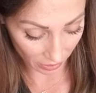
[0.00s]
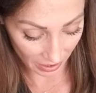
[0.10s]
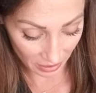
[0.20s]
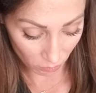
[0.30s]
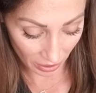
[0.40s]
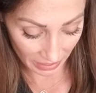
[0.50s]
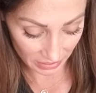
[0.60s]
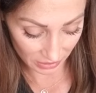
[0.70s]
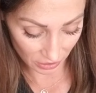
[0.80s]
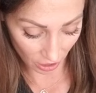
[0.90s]
And then when it
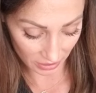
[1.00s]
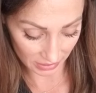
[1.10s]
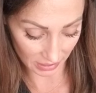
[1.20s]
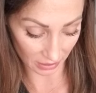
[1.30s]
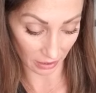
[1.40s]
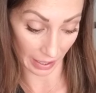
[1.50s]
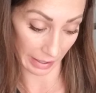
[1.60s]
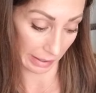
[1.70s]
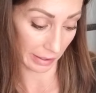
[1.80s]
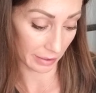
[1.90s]
starts to
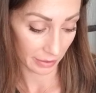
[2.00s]
like